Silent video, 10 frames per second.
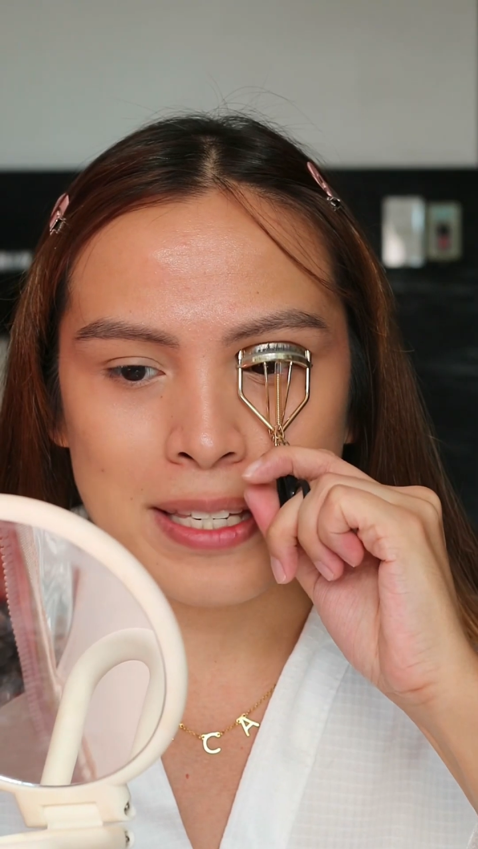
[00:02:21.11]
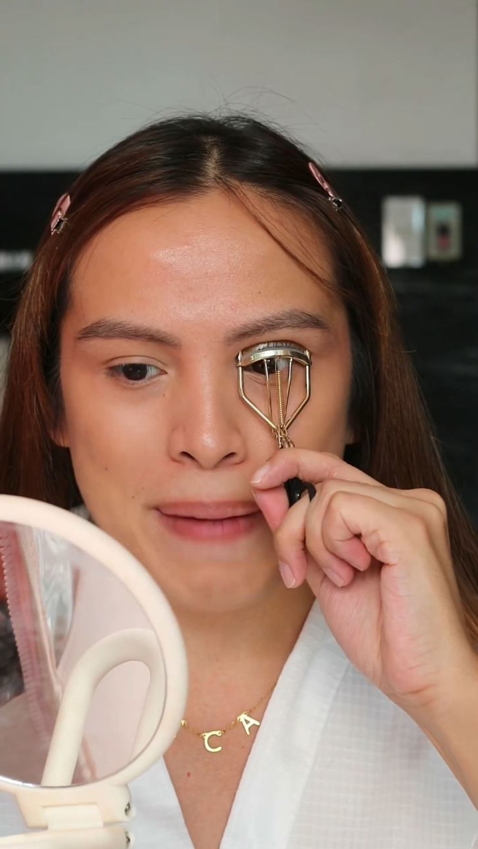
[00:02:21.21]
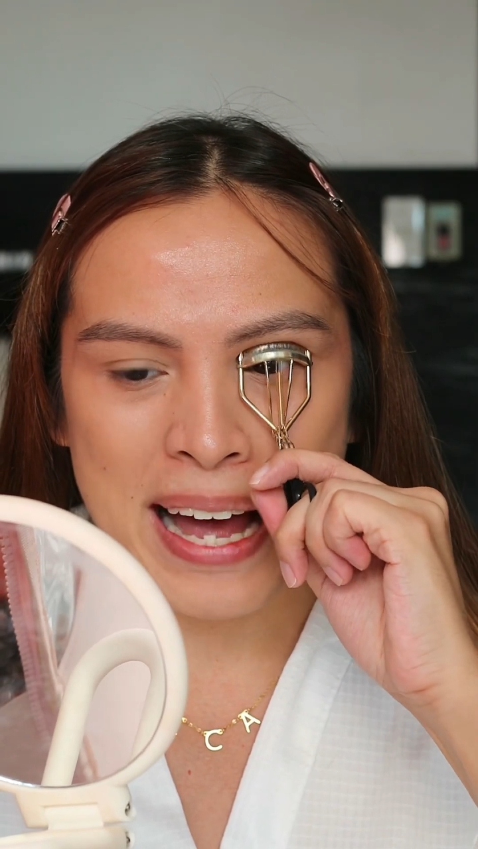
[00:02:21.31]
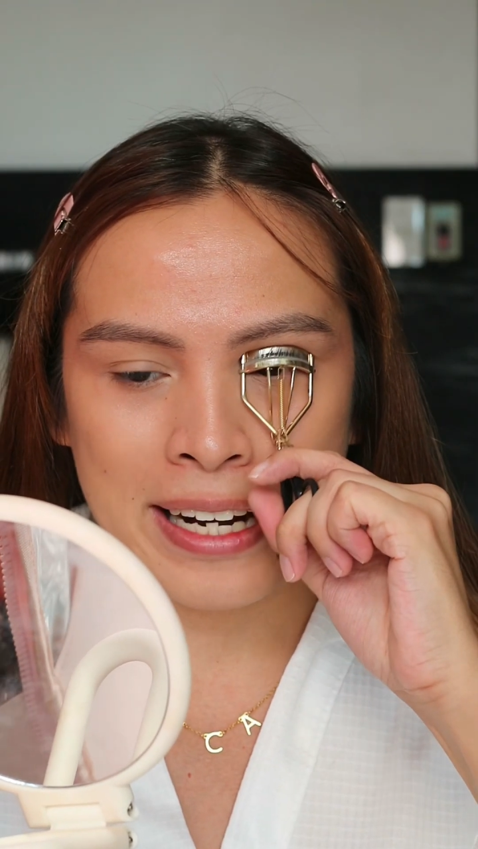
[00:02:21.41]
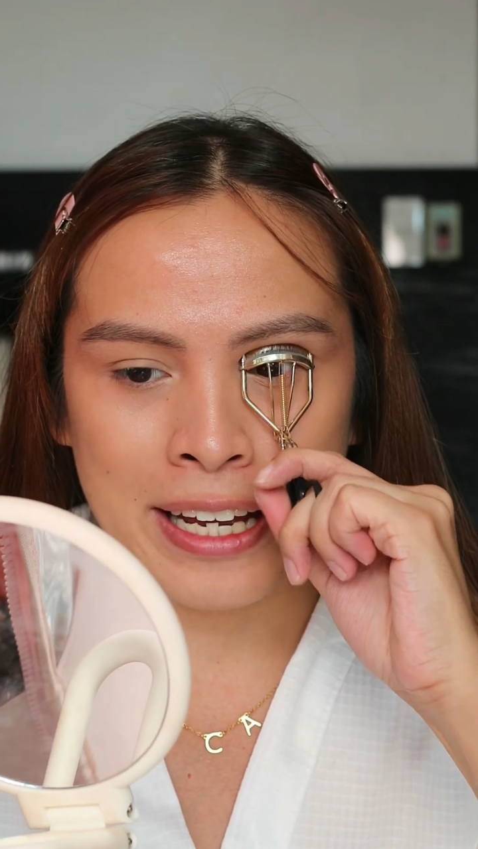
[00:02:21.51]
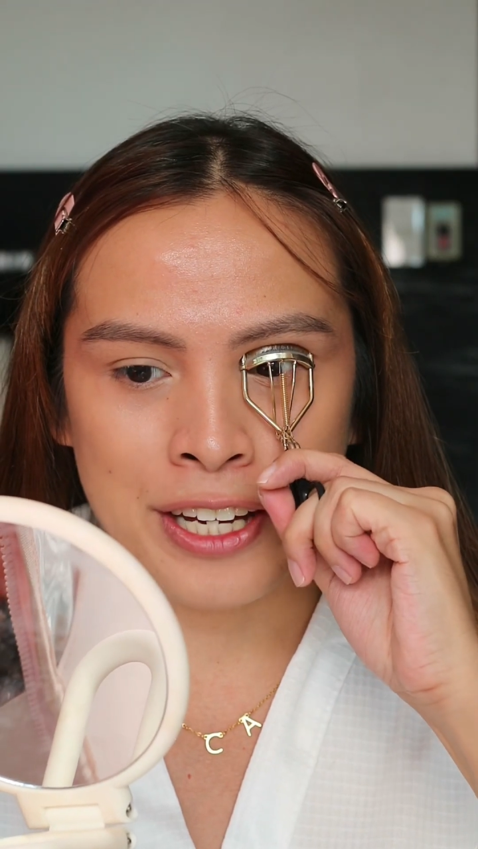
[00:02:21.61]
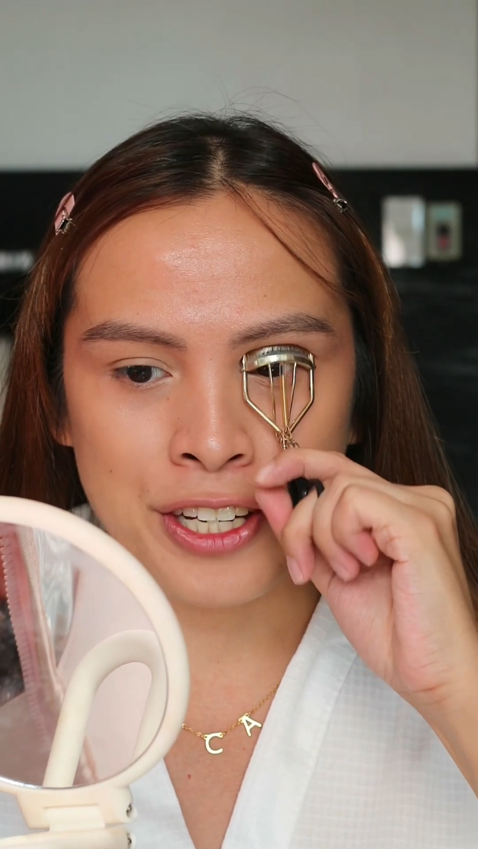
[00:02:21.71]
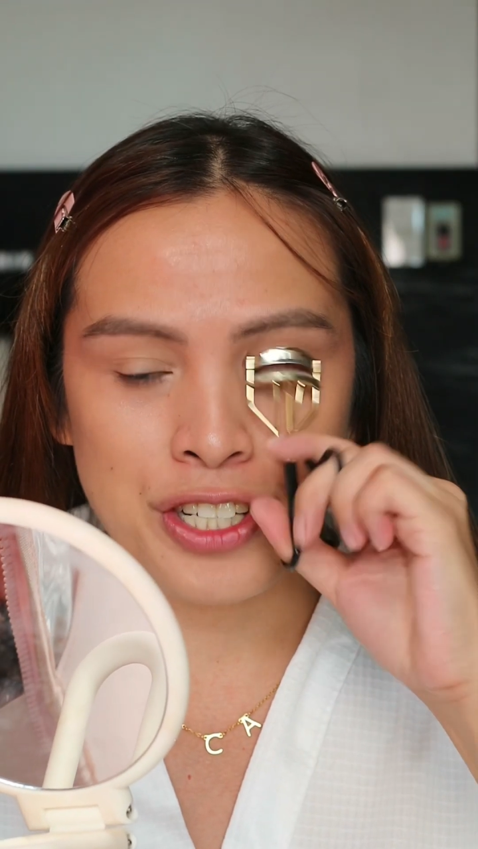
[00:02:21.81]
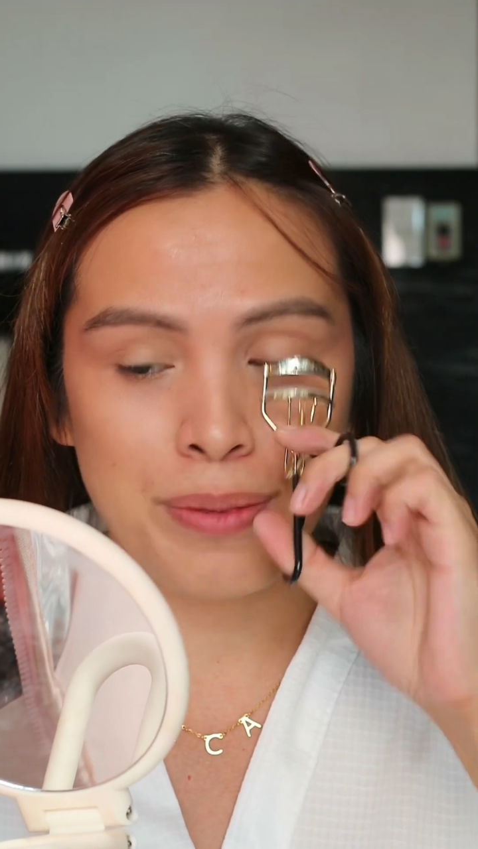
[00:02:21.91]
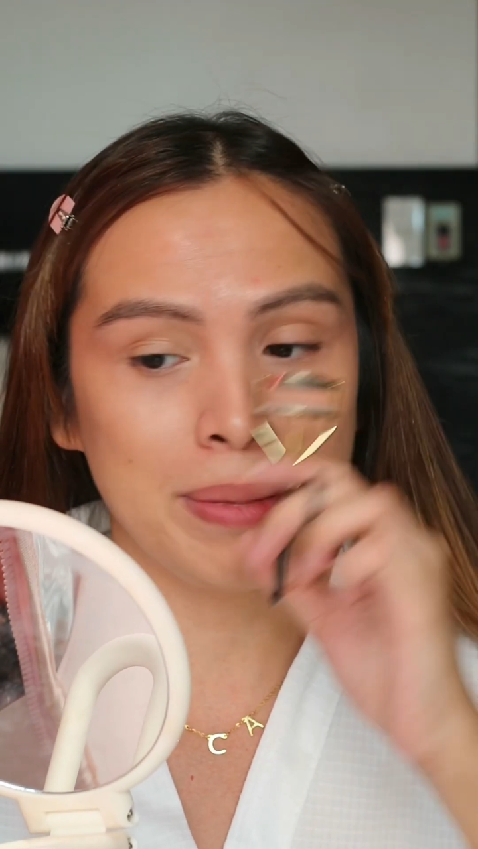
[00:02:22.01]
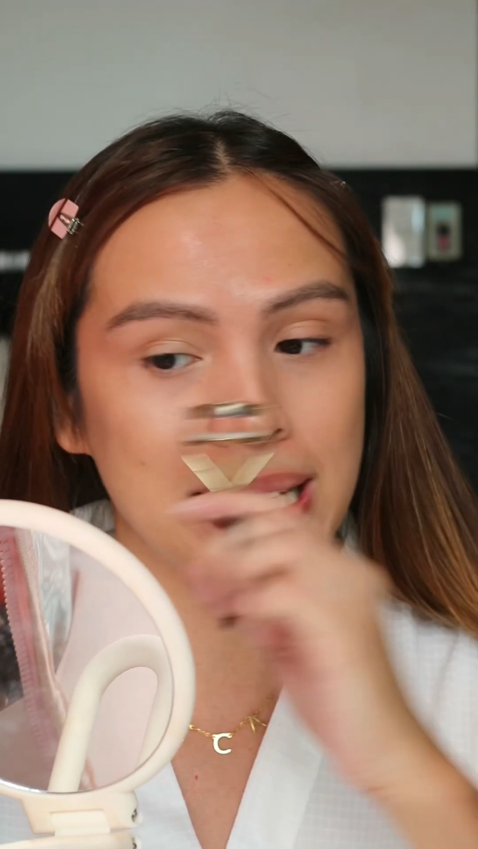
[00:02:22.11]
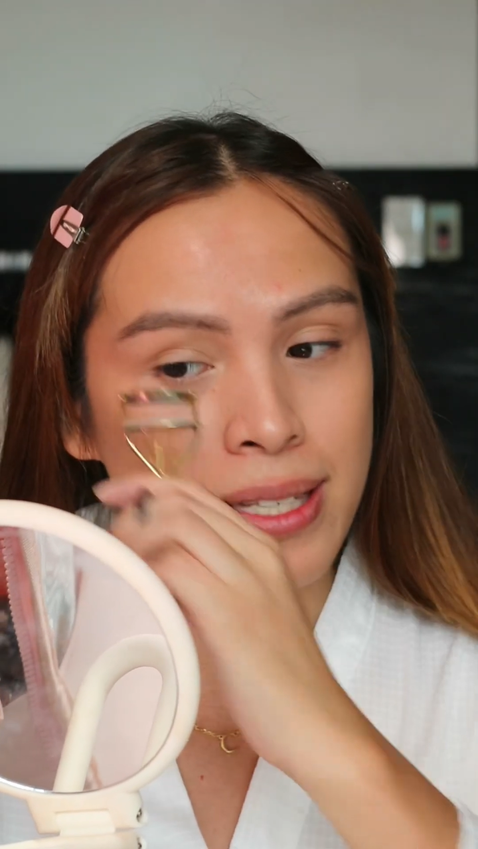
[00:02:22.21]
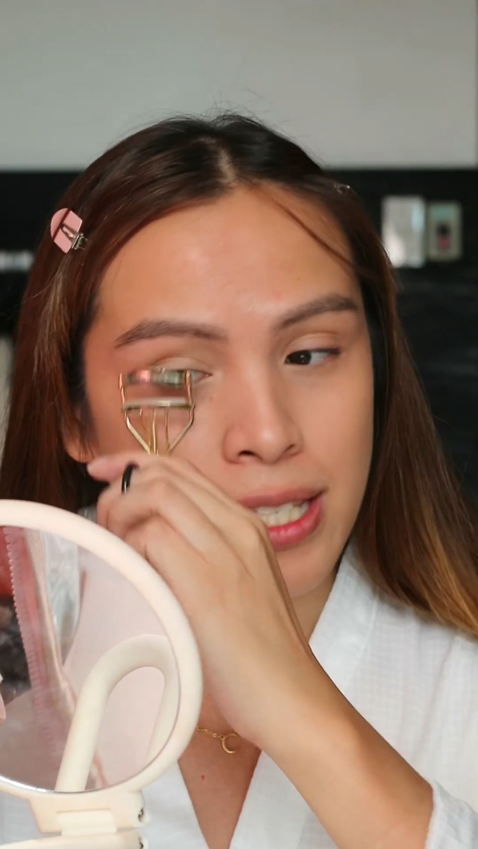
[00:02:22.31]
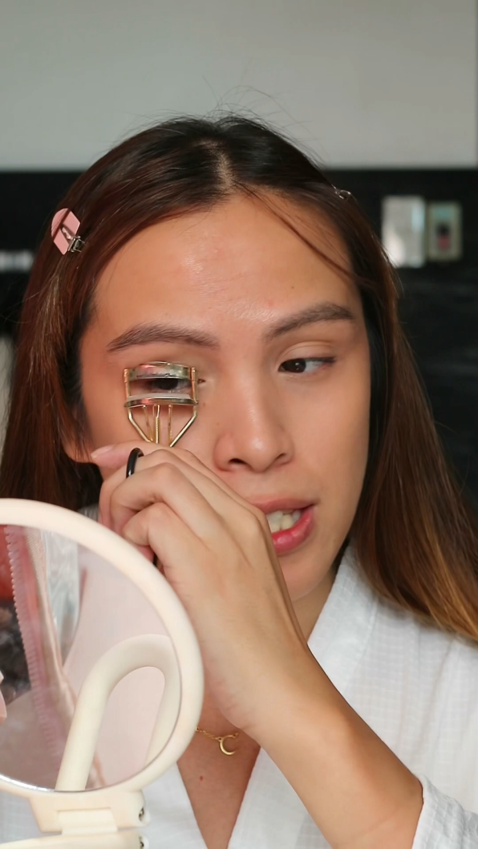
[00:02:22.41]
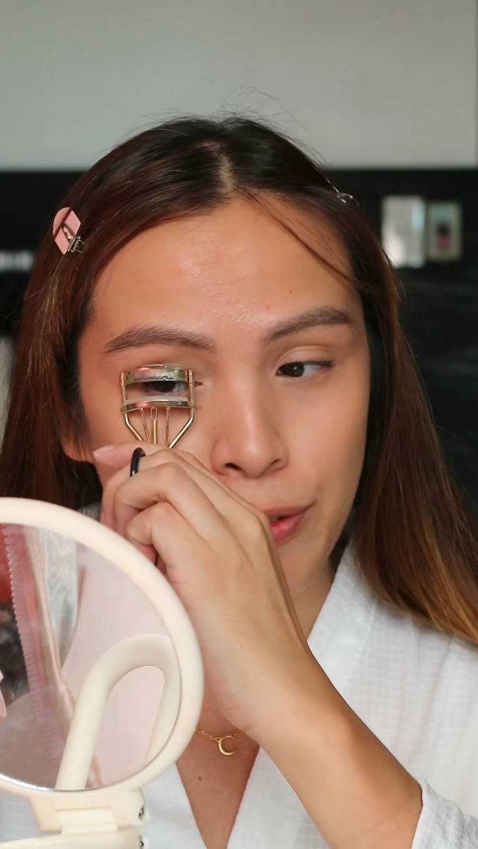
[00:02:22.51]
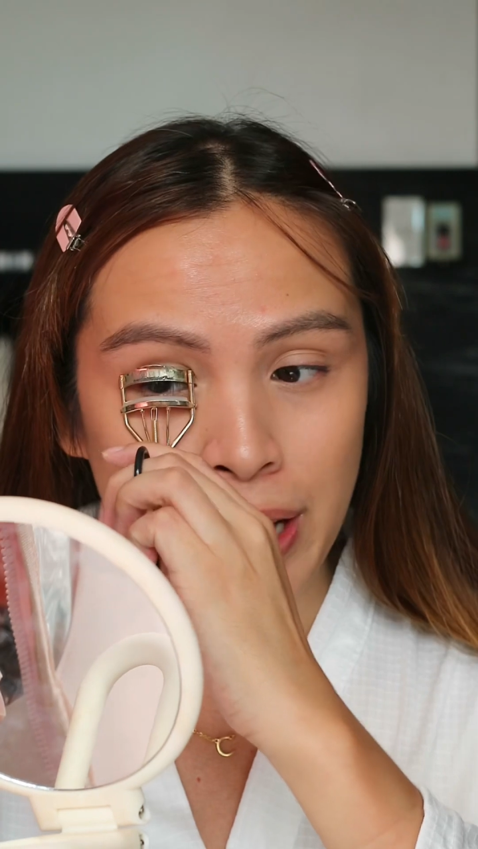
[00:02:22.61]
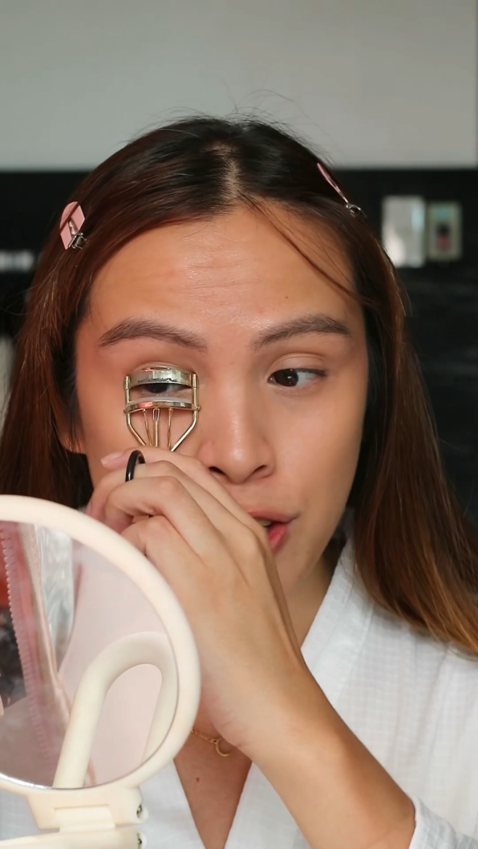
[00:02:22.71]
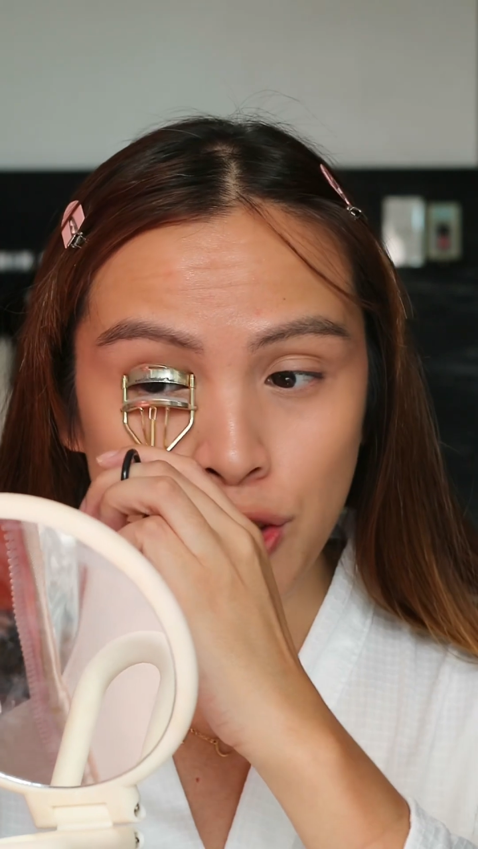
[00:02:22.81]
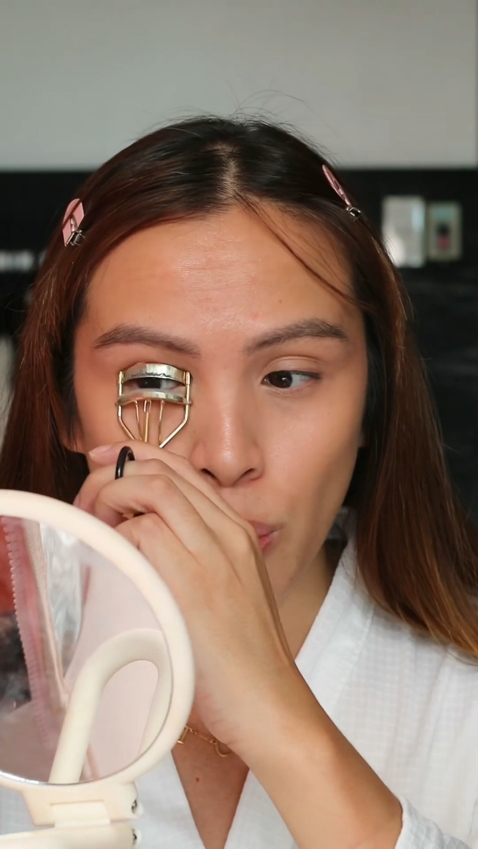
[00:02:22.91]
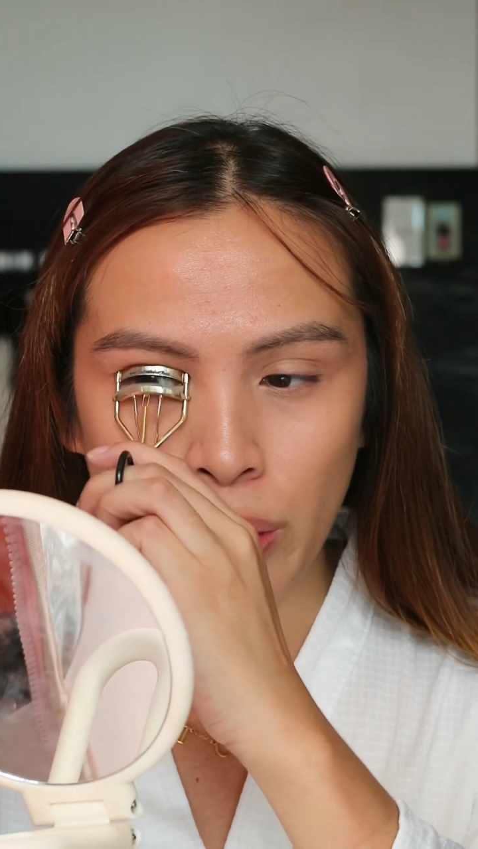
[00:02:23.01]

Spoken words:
Spanish means rich